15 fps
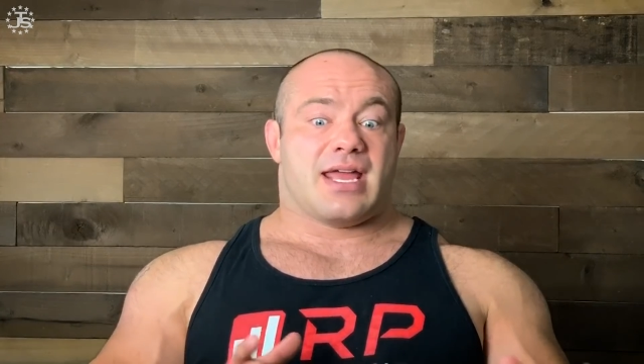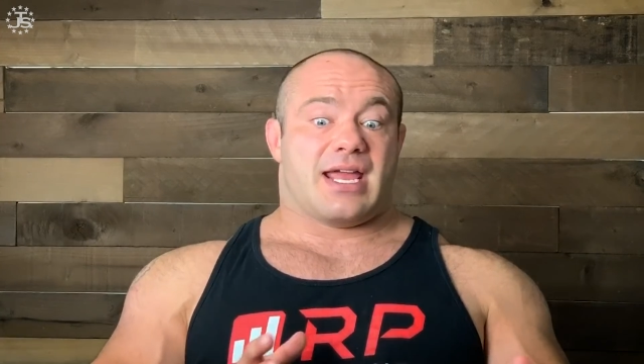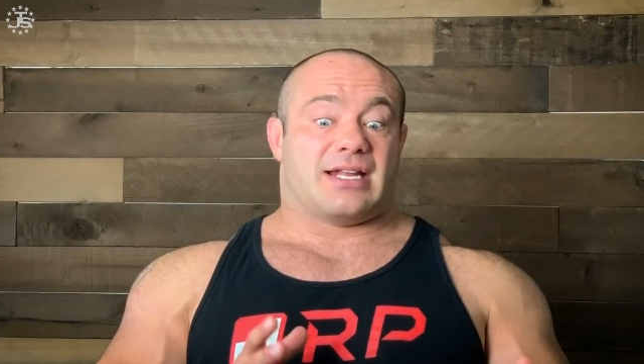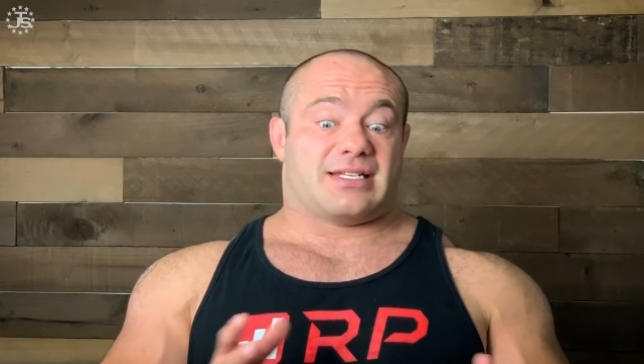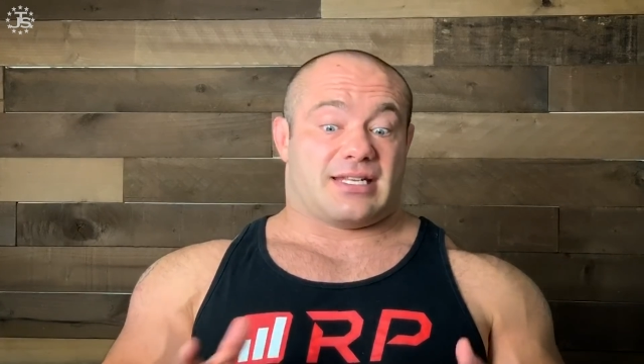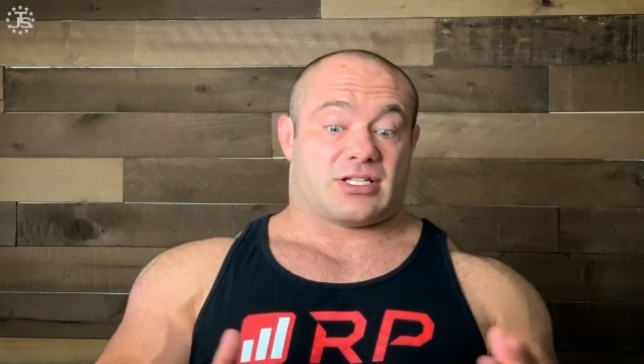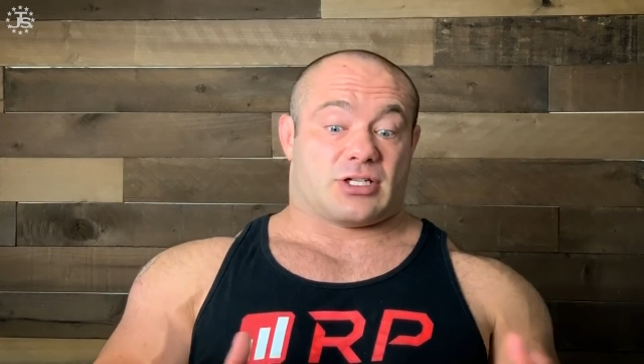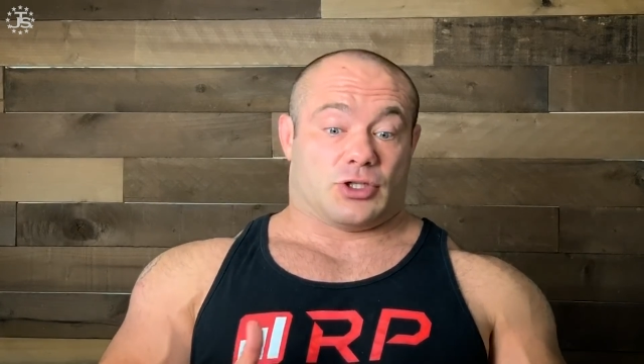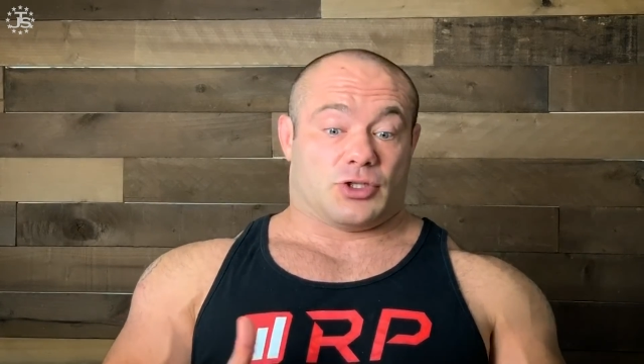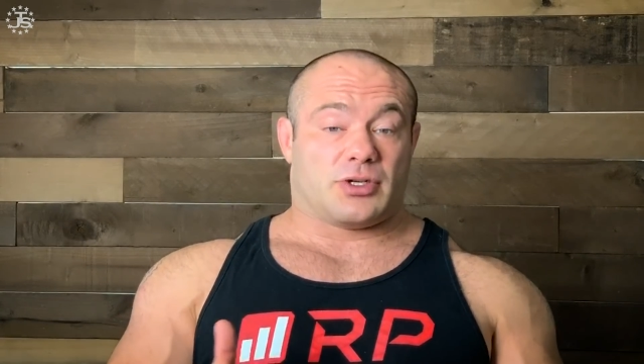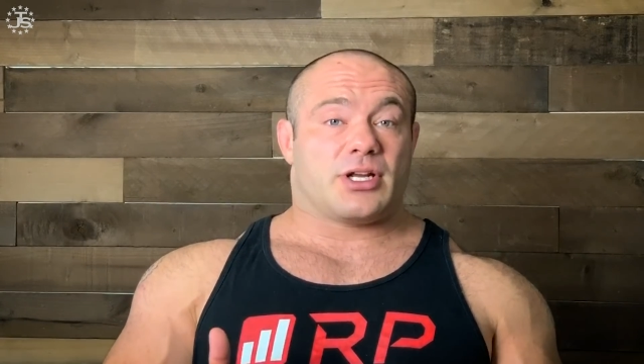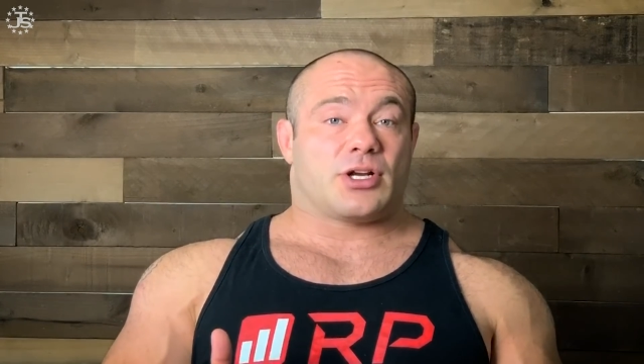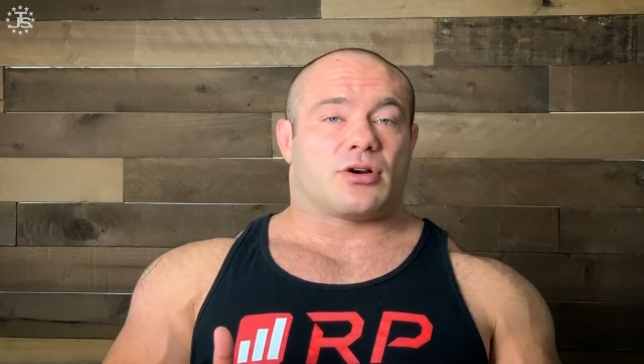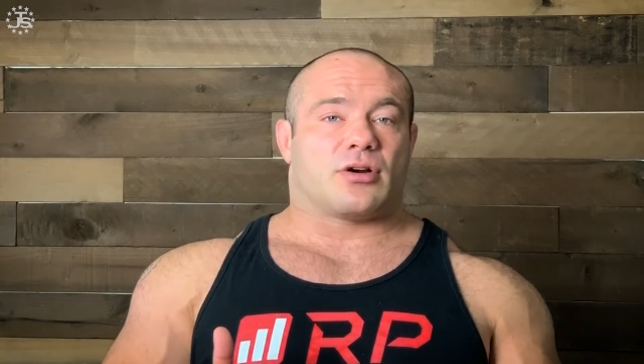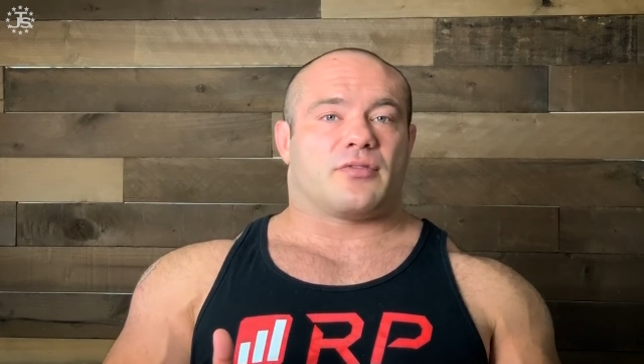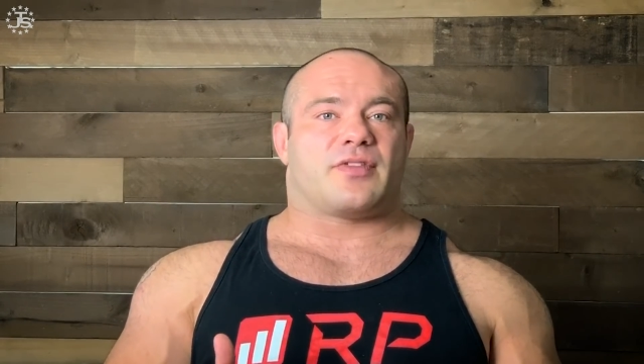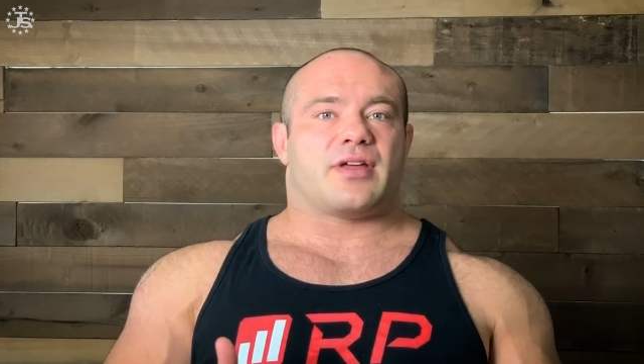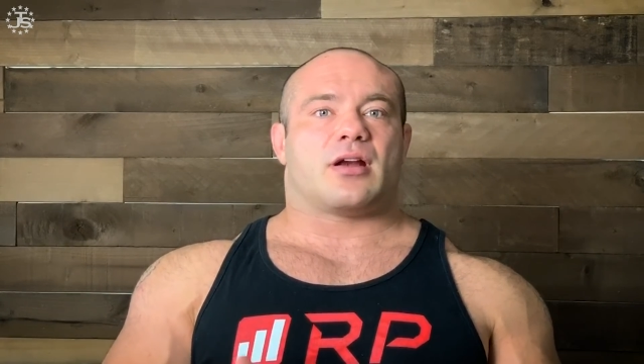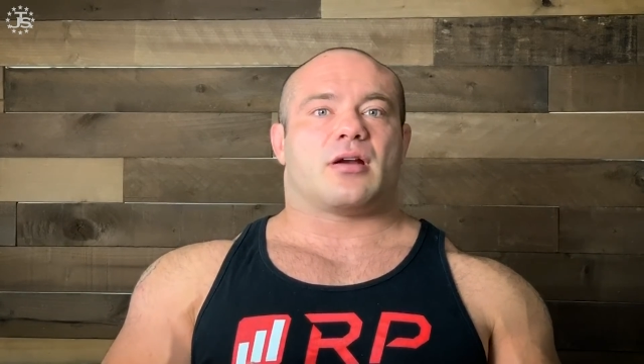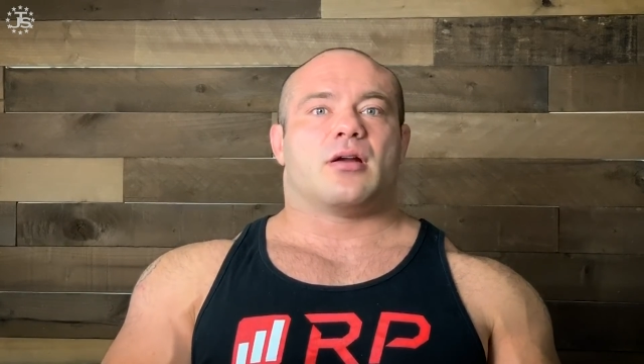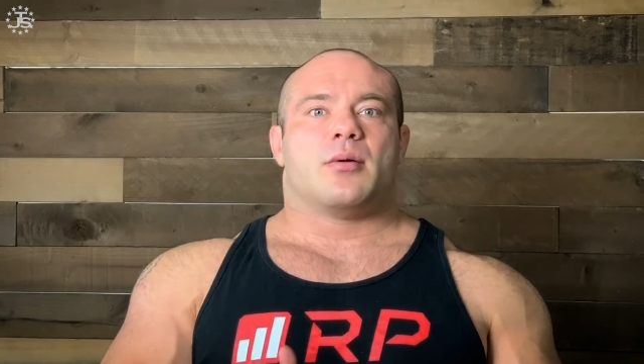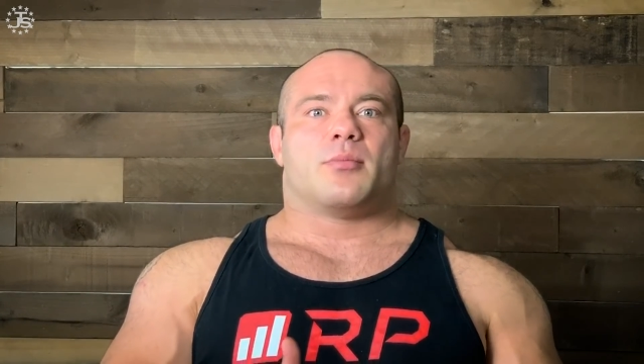It is a learning curve
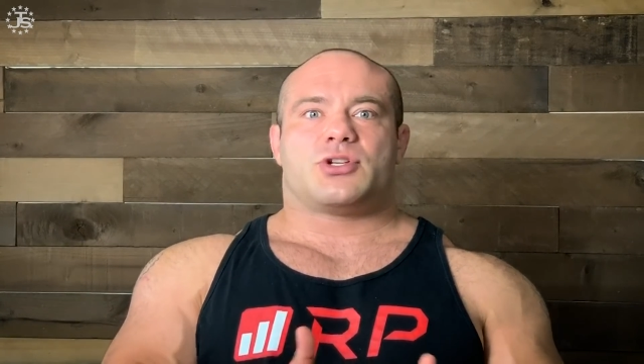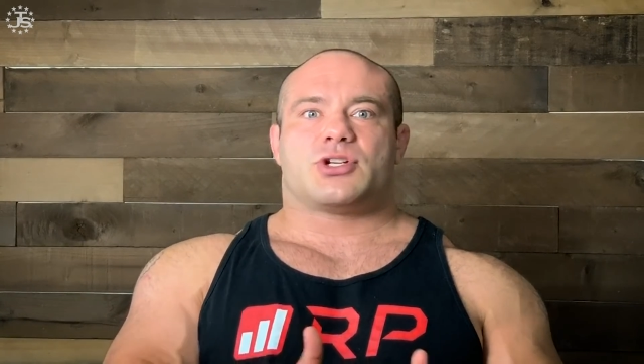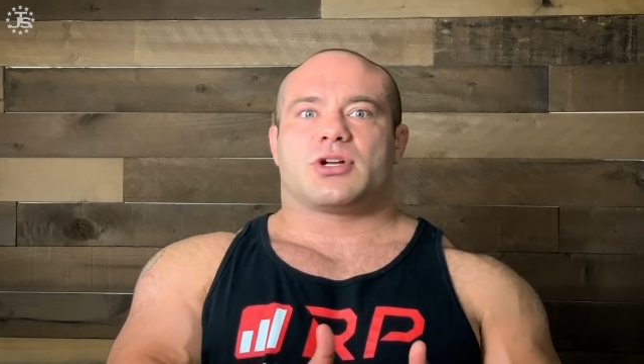there, but